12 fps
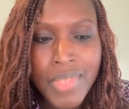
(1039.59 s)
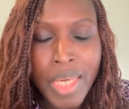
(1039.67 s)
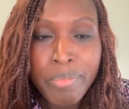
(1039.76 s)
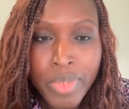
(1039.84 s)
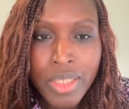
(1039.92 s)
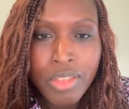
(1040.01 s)

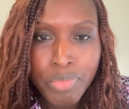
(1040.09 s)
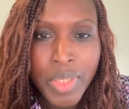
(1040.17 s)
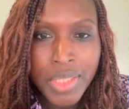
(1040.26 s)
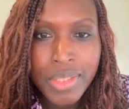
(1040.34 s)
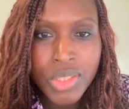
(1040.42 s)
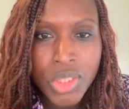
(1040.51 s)

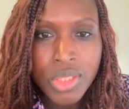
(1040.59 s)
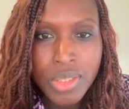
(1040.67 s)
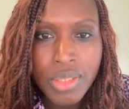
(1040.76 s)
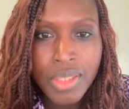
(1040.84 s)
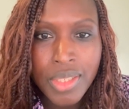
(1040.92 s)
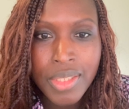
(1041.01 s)

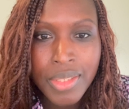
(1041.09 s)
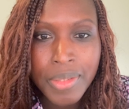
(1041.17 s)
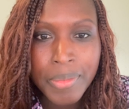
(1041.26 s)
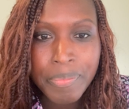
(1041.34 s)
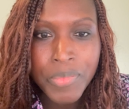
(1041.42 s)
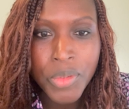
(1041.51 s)
managed,
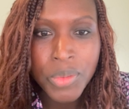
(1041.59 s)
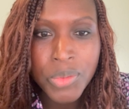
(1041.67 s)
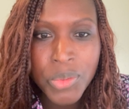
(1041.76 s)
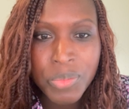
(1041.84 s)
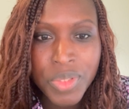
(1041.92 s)
to